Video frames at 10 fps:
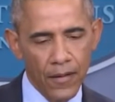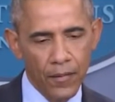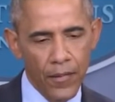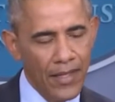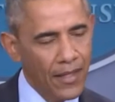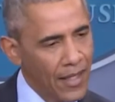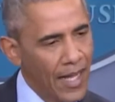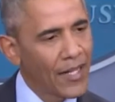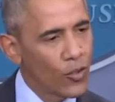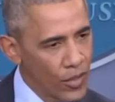being the
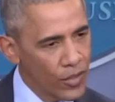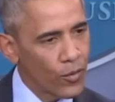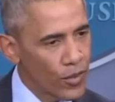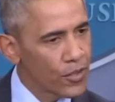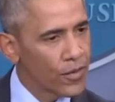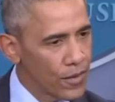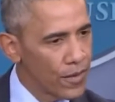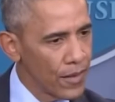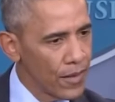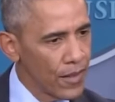conduit through which
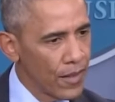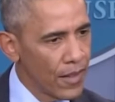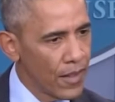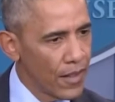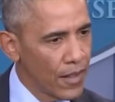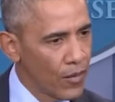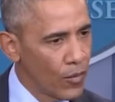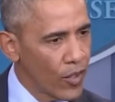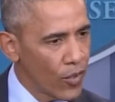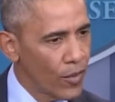
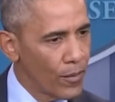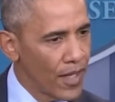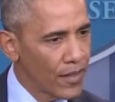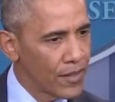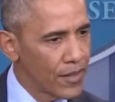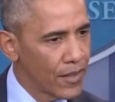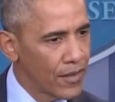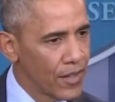we heard about the